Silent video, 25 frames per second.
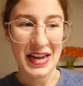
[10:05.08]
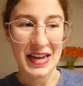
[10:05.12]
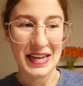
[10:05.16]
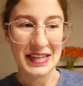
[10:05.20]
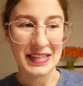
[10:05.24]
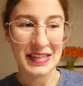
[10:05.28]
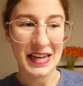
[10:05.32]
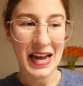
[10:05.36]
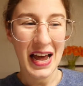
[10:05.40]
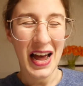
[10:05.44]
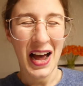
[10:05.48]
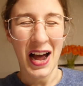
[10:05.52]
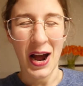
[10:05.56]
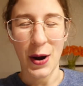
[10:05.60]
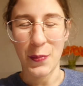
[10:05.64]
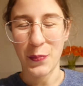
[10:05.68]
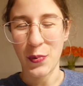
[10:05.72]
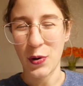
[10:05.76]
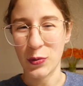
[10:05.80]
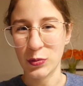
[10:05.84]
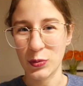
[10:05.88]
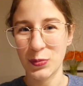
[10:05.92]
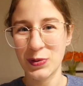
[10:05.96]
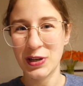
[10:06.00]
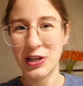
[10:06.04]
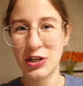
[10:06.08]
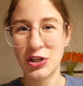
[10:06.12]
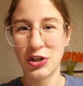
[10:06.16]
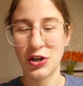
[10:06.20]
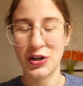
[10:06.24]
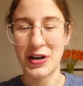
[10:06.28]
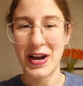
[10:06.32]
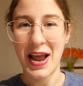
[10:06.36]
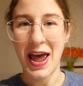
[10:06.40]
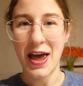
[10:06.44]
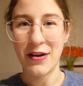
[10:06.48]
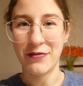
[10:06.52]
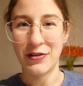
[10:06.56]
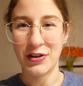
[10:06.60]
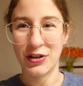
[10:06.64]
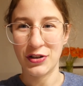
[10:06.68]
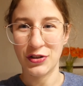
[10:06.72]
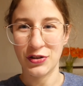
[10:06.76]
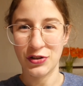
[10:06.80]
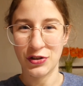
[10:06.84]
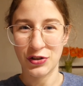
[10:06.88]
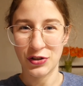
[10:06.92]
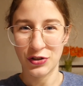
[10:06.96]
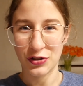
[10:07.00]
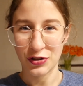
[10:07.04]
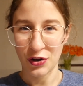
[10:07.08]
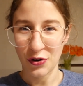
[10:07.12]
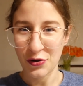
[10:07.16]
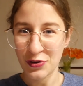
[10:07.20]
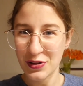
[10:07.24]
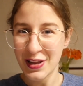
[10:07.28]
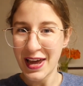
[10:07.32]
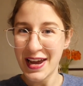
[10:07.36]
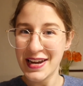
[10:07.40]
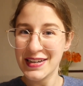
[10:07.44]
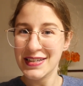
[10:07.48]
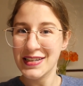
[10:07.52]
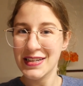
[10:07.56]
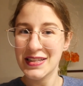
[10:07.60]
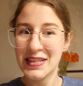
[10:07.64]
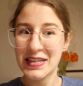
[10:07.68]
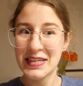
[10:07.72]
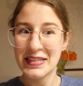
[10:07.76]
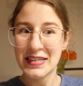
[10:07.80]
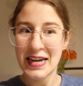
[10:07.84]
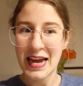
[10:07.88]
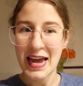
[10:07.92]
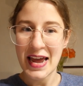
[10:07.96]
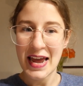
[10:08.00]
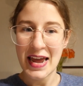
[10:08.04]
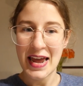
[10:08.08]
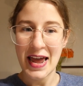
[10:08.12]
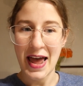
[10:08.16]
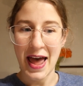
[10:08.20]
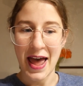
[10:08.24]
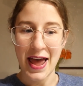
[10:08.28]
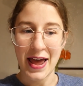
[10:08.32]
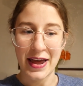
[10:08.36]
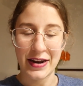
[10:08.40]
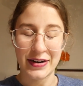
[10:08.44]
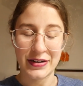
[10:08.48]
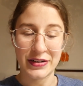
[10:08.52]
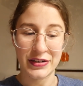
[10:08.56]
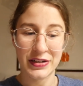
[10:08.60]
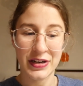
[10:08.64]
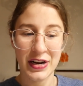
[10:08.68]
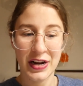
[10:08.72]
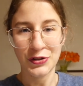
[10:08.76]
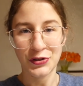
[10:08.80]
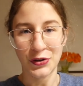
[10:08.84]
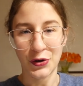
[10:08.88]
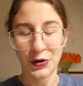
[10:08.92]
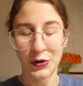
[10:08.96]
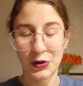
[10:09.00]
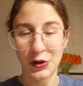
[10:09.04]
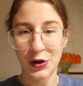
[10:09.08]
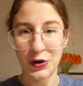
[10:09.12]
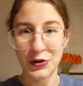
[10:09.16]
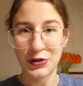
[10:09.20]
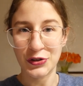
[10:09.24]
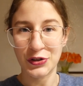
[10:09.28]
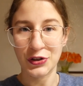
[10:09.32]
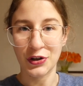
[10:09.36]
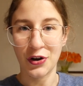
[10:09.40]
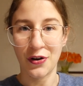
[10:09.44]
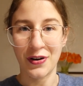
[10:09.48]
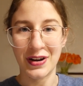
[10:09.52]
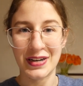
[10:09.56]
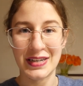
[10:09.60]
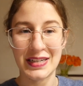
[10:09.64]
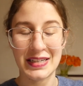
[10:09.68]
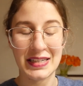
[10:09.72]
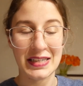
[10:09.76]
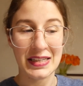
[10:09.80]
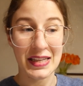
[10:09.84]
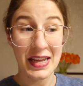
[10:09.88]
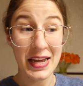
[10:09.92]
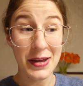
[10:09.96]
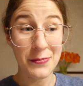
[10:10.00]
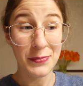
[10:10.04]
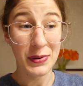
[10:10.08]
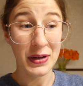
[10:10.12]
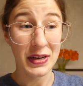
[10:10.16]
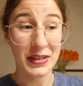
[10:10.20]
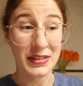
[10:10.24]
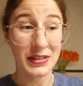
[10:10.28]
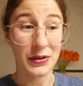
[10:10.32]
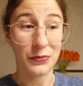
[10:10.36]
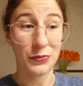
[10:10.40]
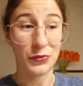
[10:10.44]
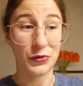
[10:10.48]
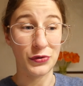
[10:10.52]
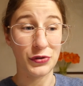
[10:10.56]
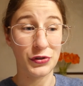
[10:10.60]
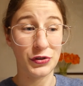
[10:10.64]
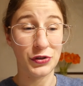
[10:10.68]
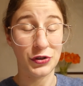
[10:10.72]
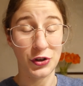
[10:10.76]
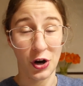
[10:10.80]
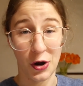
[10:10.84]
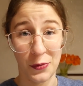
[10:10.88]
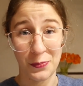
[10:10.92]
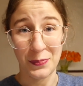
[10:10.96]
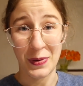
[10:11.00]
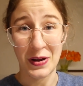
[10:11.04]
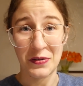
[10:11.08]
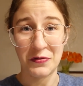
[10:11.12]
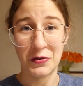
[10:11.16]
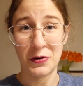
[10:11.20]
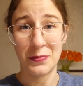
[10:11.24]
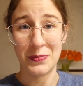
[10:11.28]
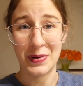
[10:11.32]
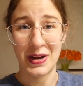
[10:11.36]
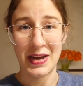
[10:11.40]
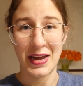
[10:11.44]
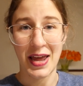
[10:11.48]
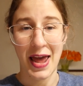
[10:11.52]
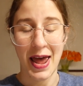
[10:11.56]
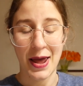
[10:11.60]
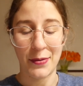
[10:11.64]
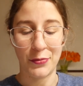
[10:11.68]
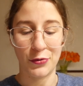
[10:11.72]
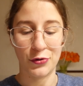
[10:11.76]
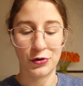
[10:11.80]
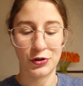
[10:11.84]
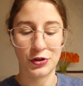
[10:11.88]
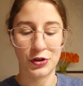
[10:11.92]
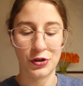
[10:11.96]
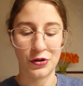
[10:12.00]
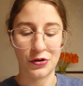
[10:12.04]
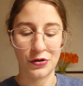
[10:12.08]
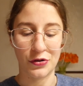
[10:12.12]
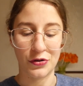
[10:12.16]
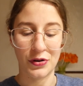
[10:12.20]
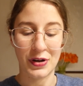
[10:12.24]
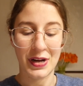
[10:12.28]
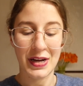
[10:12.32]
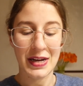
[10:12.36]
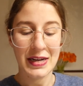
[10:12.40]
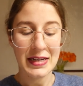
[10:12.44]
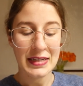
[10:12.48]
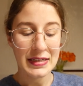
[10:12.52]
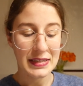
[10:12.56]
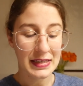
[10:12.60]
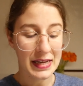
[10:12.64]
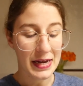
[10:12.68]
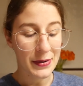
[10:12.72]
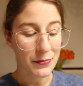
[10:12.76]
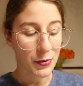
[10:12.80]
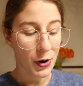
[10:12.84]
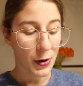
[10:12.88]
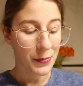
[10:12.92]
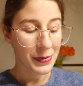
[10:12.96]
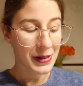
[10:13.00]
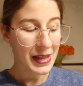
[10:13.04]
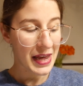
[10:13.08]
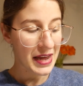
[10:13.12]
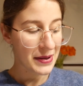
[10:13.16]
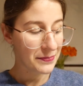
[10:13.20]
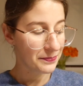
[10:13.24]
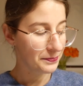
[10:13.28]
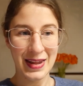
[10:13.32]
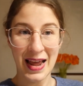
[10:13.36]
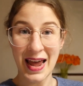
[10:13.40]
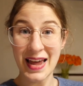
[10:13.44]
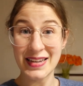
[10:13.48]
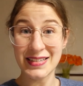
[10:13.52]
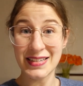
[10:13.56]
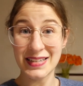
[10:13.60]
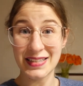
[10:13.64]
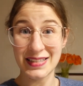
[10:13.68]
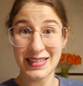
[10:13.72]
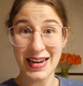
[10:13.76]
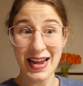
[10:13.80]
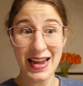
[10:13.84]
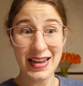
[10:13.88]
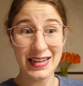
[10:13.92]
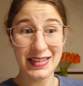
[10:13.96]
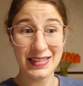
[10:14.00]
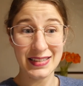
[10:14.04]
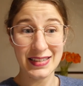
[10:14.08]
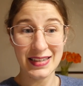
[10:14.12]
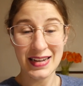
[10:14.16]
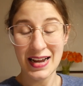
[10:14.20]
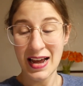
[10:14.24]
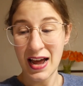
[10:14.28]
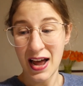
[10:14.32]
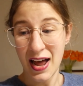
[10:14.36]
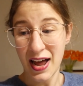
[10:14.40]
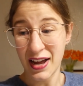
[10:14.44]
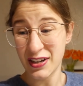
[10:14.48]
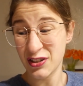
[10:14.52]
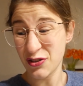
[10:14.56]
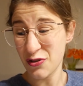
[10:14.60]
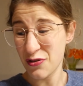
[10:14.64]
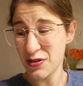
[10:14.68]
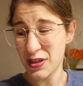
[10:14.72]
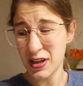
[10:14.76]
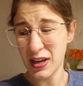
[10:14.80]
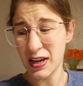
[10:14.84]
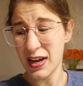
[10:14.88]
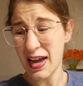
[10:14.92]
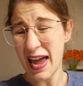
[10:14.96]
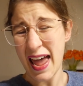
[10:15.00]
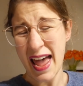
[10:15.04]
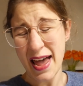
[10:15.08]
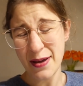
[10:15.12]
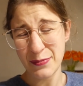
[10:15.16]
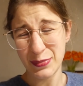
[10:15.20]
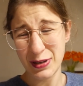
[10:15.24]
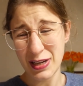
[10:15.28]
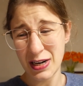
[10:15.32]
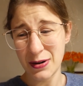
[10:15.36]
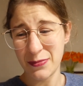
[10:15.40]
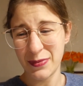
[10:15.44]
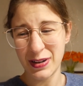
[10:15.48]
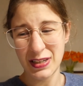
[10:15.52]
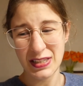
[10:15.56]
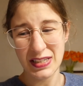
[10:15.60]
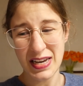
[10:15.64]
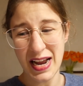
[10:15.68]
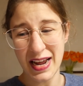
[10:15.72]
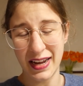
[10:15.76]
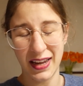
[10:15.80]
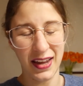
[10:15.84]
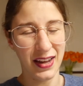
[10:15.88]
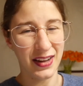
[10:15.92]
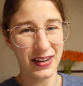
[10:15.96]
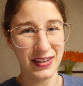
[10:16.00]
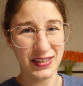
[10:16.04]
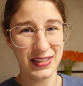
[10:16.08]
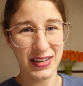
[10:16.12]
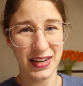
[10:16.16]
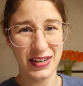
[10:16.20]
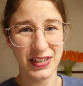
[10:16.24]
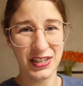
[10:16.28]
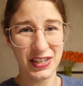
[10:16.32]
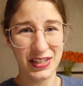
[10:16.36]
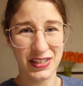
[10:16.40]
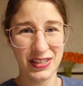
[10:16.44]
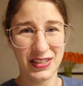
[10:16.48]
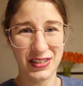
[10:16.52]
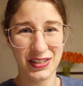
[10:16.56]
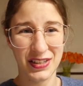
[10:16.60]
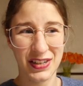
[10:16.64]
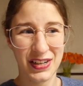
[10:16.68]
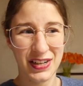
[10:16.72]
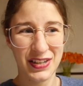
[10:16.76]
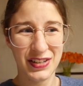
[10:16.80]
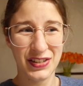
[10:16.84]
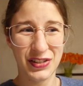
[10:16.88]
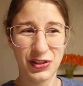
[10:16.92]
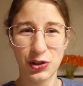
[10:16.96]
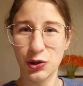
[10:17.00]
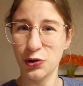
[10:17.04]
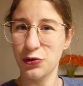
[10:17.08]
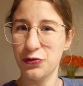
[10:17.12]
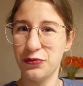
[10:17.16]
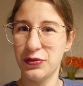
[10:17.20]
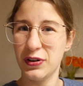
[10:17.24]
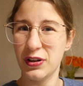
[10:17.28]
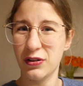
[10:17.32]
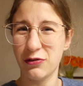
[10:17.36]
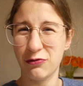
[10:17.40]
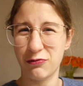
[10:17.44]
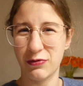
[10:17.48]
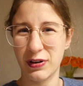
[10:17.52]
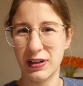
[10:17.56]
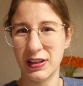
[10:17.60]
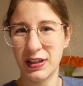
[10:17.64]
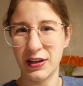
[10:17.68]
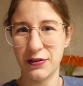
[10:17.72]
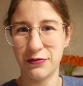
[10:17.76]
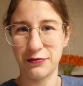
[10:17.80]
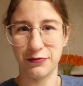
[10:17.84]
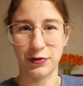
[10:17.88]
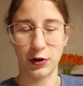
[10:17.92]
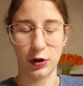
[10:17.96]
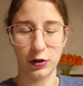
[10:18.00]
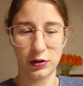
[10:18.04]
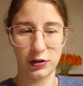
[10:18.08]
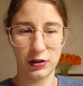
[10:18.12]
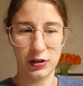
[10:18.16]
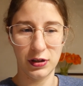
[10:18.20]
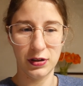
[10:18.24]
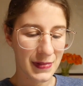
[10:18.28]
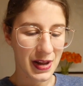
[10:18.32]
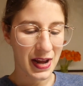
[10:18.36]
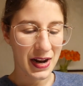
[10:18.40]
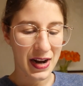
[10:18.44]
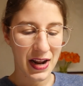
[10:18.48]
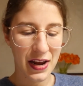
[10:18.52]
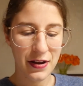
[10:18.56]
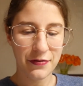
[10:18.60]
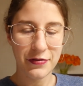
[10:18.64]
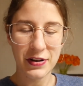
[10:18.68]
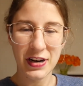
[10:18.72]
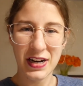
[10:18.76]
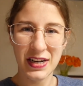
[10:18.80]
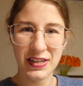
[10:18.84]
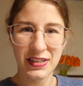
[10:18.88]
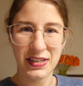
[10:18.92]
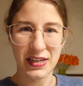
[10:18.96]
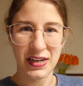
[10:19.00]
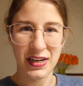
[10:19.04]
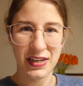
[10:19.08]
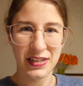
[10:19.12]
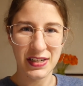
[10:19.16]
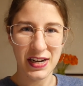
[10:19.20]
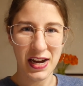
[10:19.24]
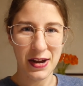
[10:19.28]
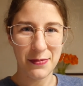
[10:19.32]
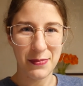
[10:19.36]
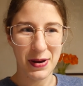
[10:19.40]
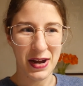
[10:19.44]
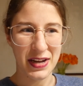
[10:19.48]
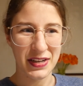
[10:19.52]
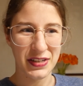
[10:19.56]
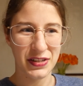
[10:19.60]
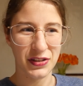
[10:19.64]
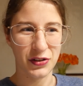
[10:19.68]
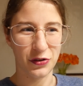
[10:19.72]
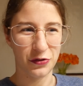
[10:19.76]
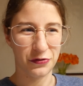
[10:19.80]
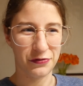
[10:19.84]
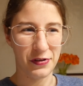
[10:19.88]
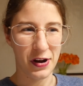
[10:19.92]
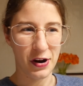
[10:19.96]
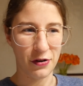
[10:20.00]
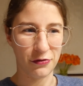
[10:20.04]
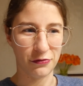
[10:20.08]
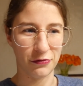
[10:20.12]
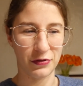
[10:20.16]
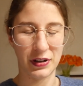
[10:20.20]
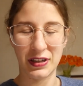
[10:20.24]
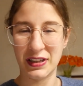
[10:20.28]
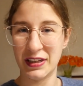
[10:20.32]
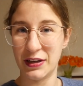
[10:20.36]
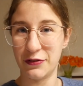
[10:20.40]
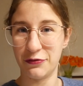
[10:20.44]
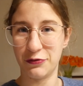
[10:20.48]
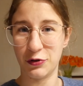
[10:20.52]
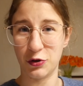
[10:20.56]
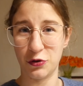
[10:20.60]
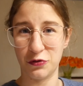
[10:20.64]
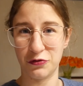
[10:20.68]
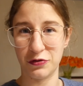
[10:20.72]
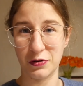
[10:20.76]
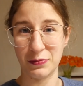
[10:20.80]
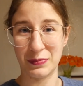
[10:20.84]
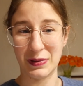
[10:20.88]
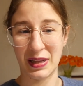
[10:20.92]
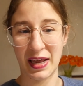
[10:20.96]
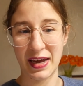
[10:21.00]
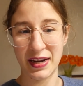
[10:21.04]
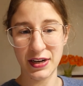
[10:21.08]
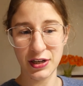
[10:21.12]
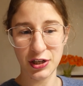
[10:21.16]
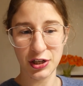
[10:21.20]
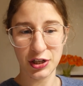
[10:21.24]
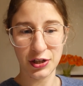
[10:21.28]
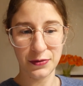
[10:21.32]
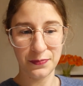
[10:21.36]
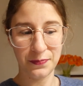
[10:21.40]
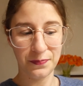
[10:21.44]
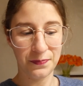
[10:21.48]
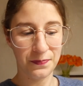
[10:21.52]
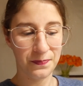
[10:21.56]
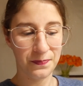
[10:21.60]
is I probably shouldn't have it so late in the day and so close to going to sleep because it will stop me from being able to sleep properly. As it stands, I don't think I am gonna be snacking because I just still feel really full. And even at dinner time, I still felt really full from lunch.